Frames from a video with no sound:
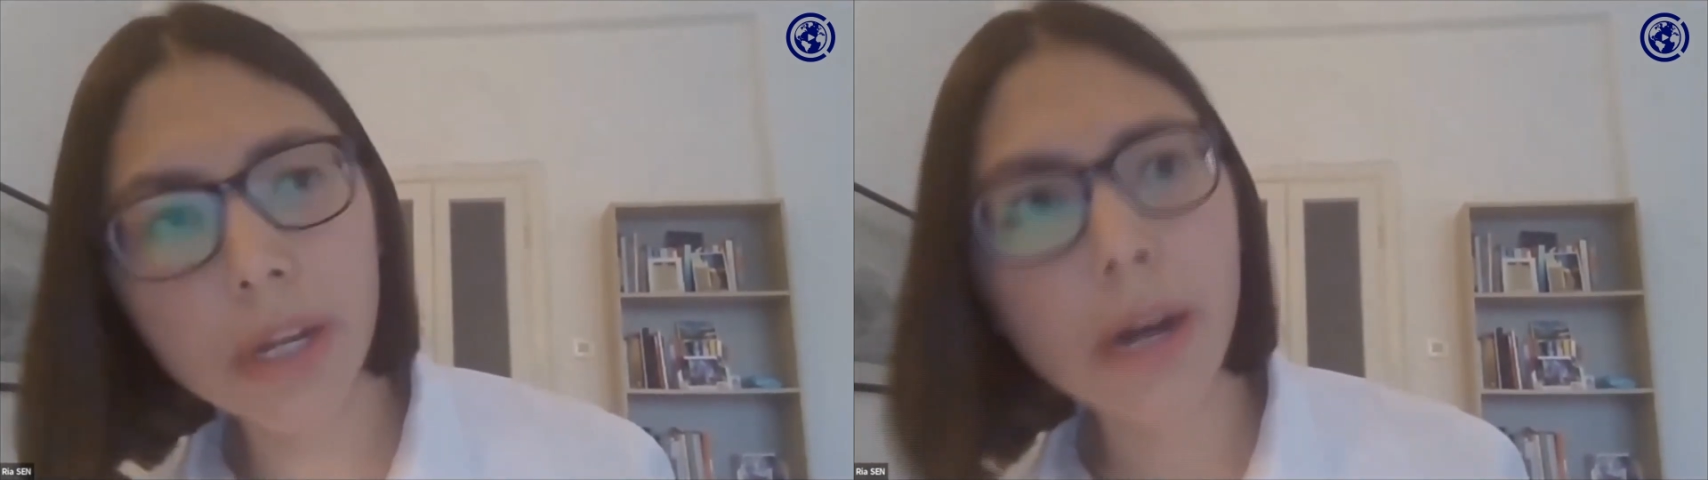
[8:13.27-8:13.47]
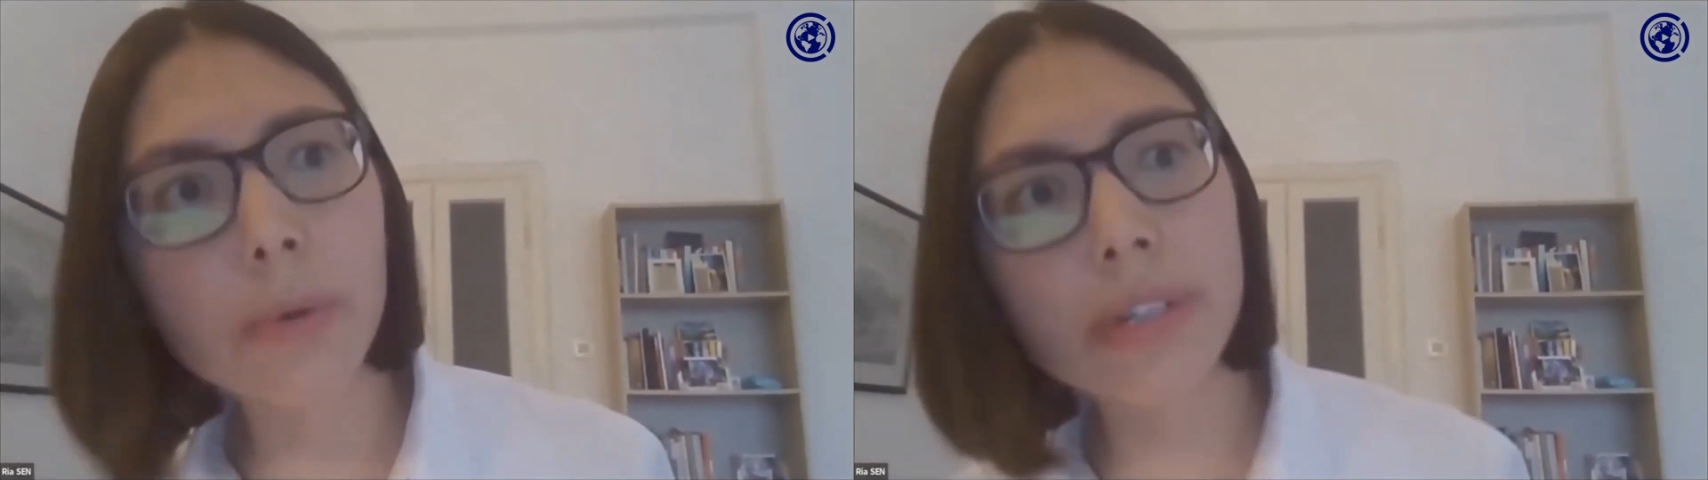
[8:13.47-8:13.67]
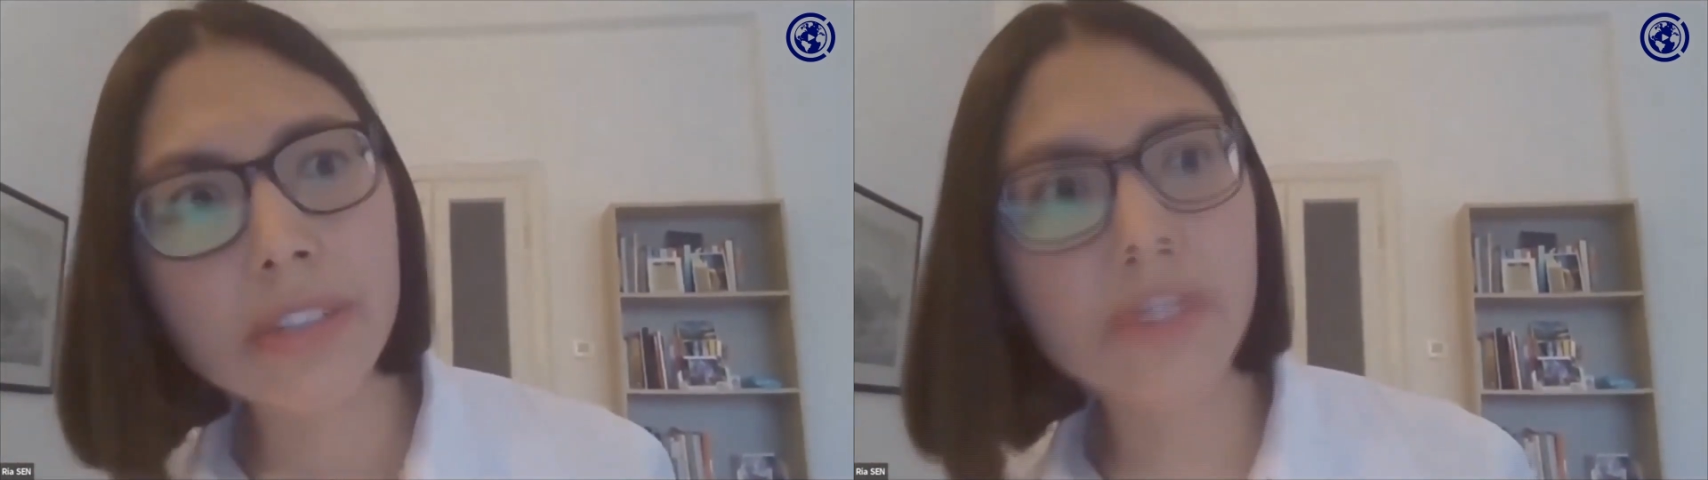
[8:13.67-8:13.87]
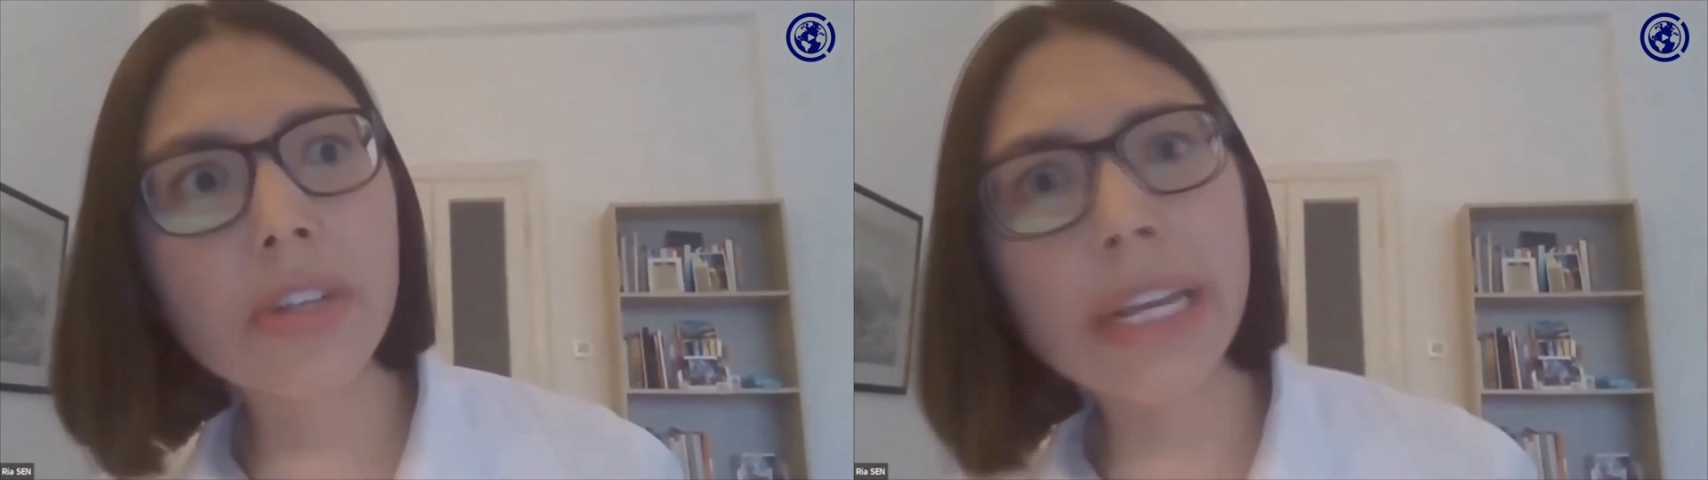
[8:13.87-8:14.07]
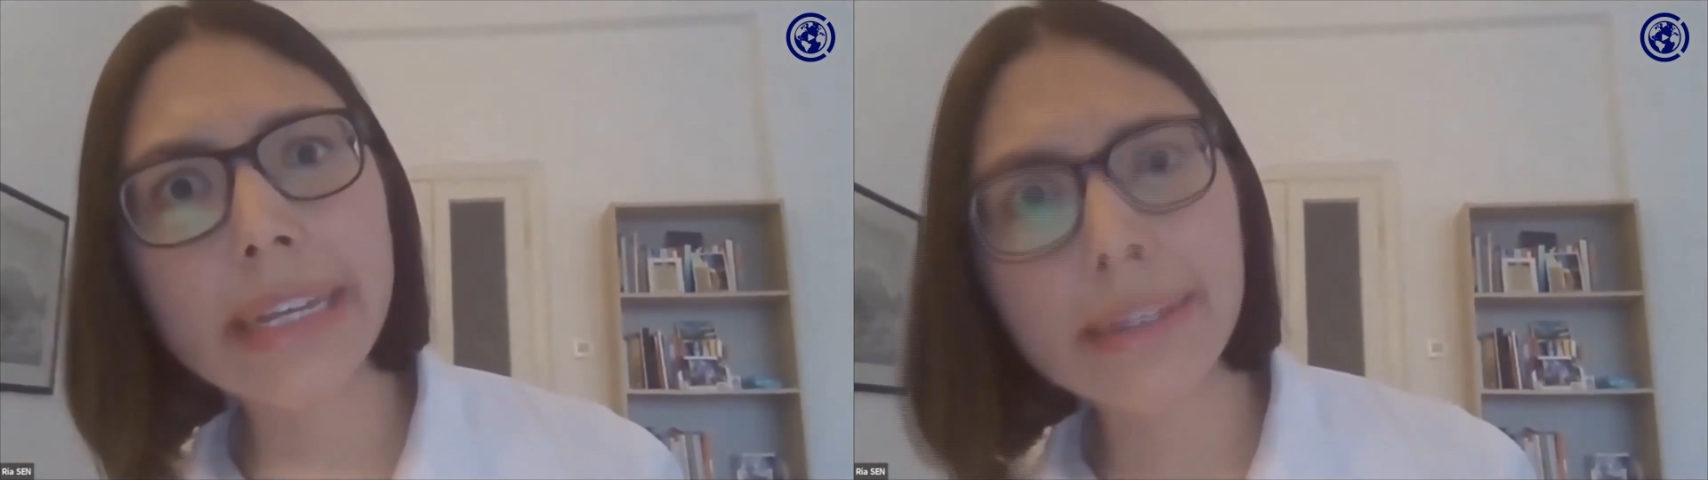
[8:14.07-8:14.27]
our
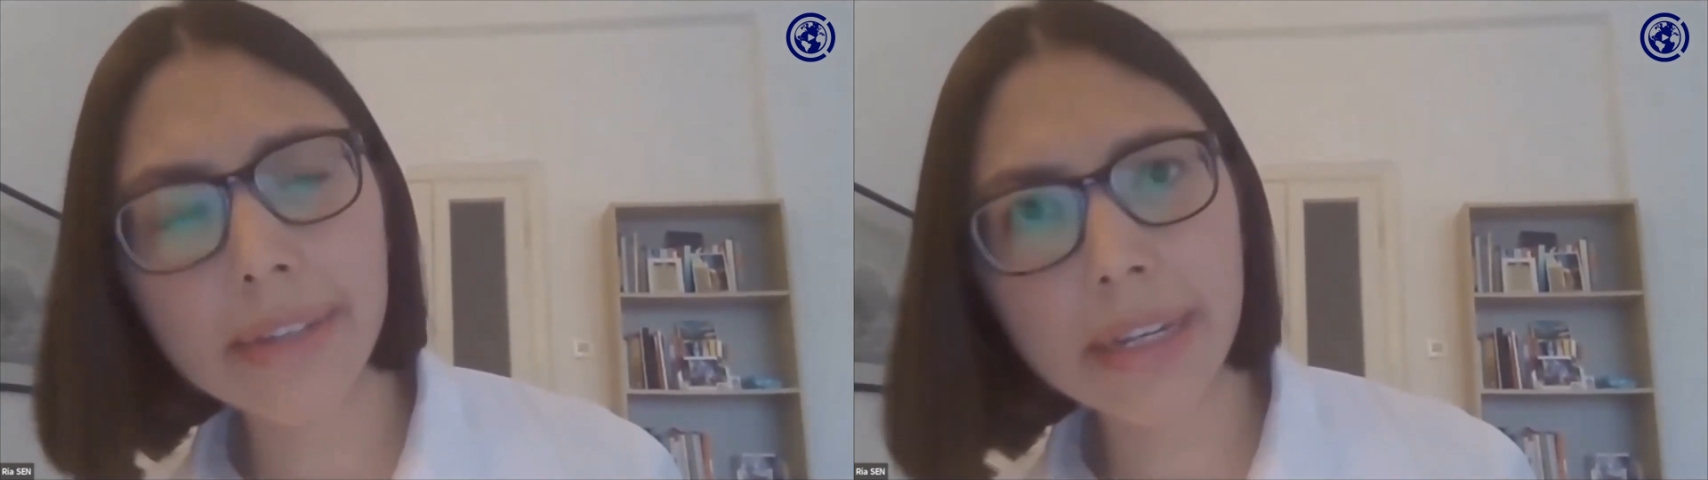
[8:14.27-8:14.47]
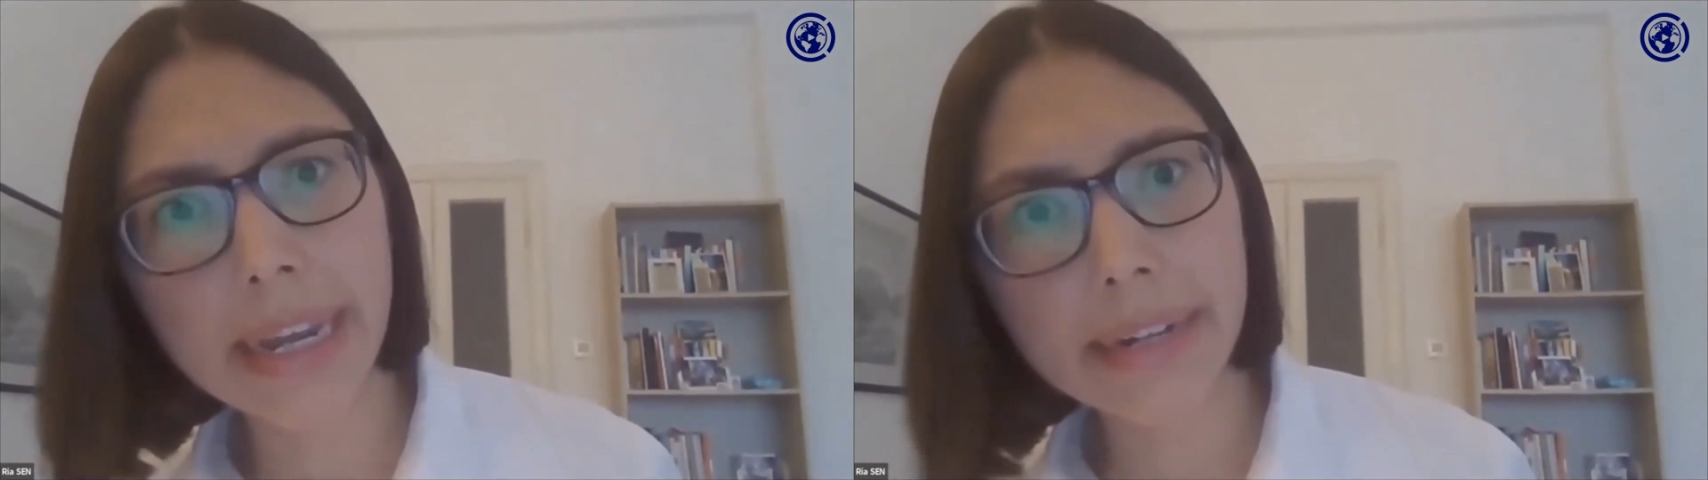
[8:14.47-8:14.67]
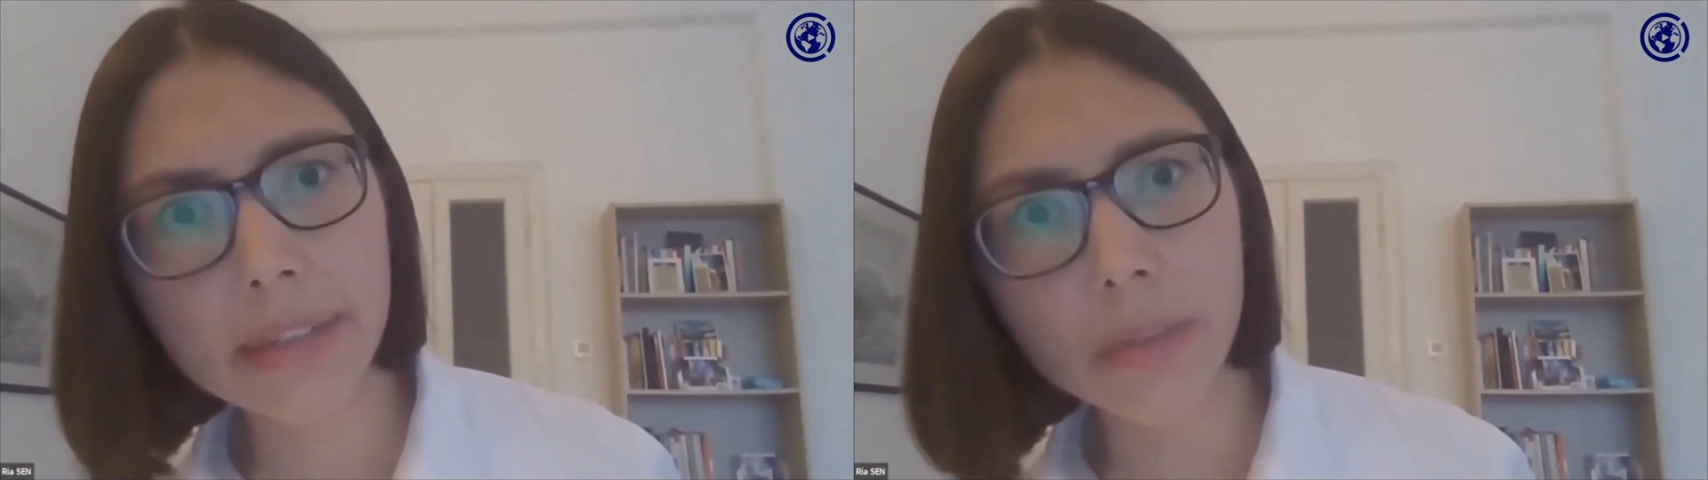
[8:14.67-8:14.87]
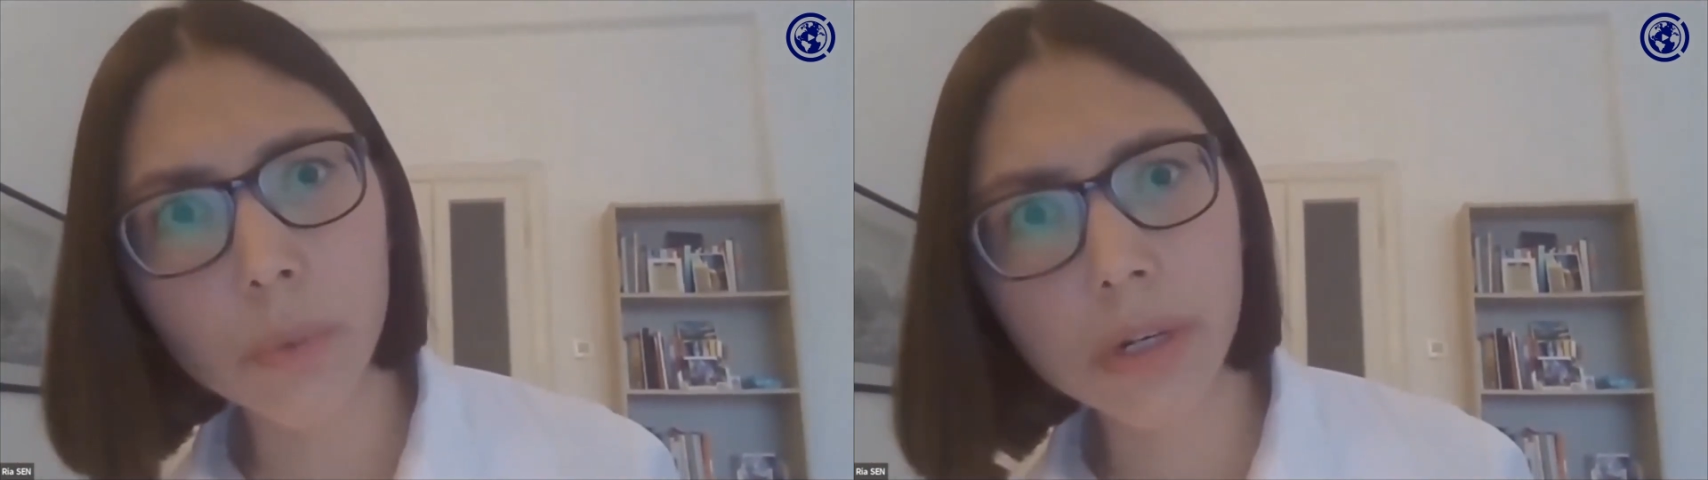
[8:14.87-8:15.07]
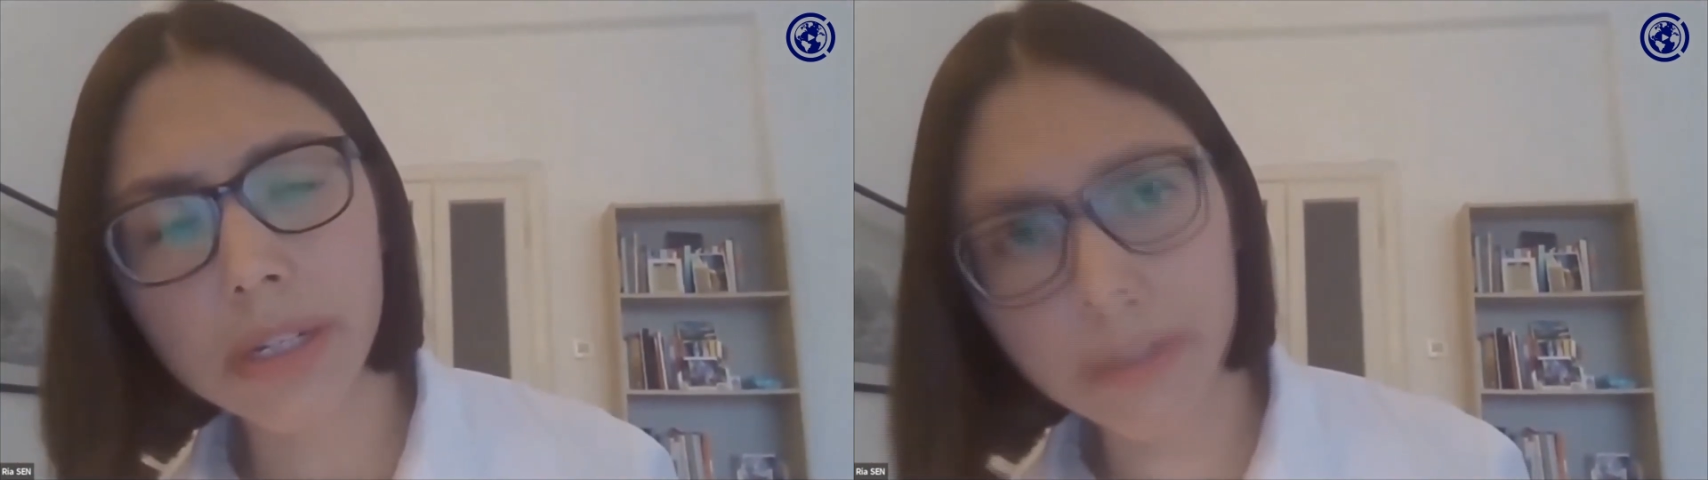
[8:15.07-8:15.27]
digitally interconnected
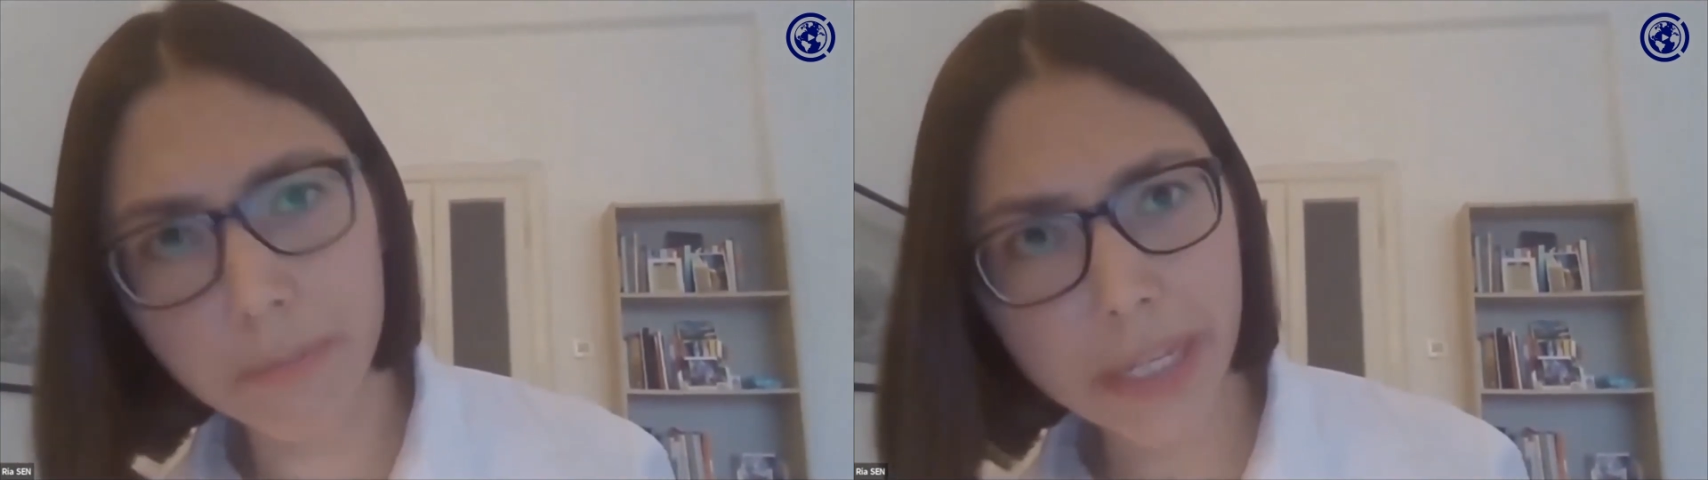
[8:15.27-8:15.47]
world